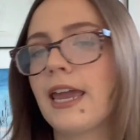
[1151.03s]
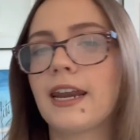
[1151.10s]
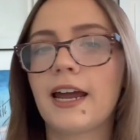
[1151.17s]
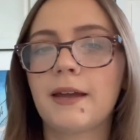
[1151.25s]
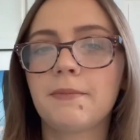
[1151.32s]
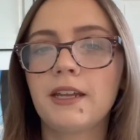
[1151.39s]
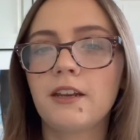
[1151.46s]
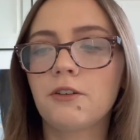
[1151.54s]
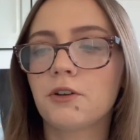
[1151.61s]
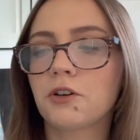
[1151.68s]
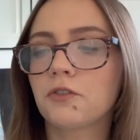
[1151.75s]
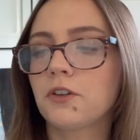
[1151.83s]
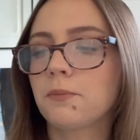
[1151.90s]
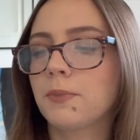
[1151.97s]
and I'm getting rid
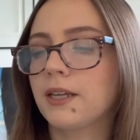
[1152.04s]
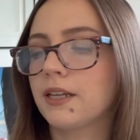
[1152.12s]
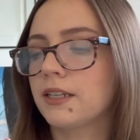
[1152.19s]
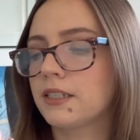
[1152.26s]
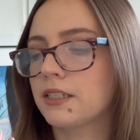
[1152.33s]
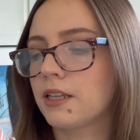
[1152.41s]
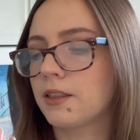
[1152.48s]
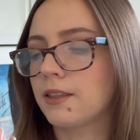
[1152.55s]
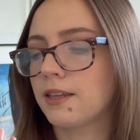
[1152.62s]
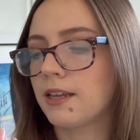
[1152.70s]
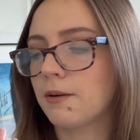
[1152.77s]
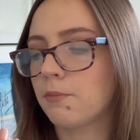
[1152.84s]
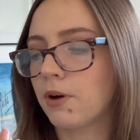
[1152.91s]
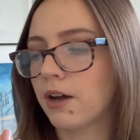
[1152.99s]
of it because
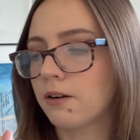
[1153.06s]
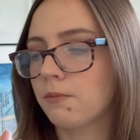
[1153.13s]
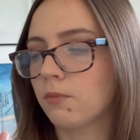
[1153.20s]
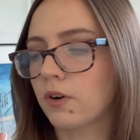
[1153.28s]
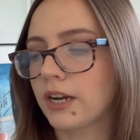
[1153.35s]
the bottom